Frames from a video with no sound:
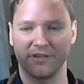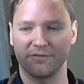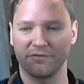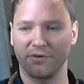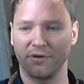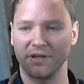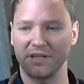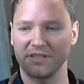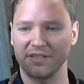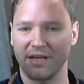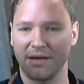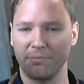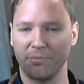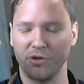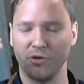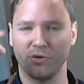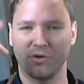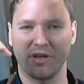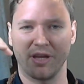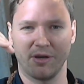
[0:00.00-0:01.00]
For example,
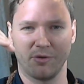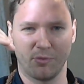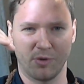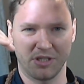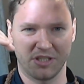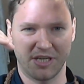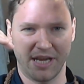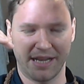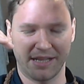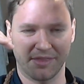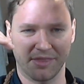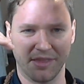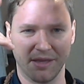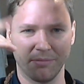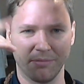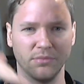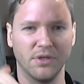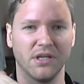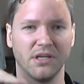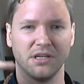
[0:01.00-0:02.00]
you can reject
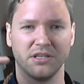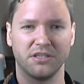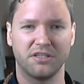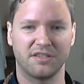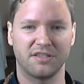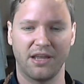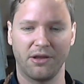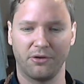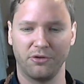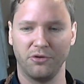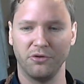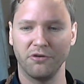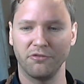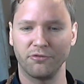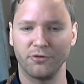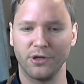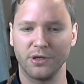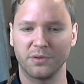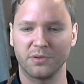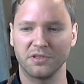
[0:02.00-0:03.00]
them and stay on your
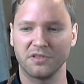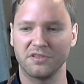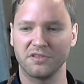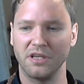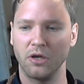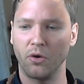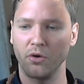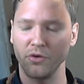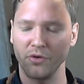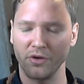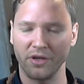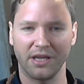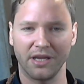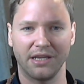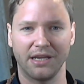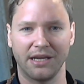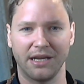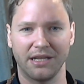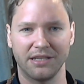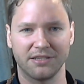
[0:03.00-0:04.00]
frequency, or you can
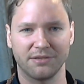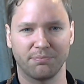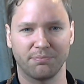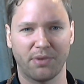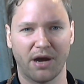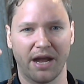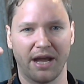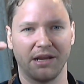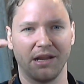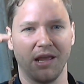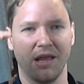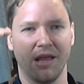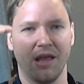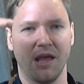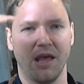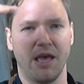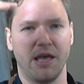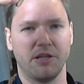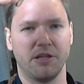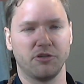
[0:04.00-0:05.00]
get inspired
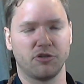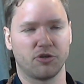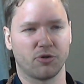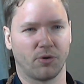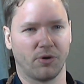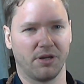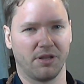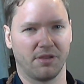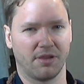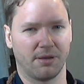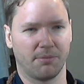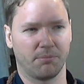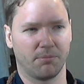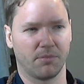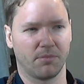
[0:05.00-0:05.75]
and join them.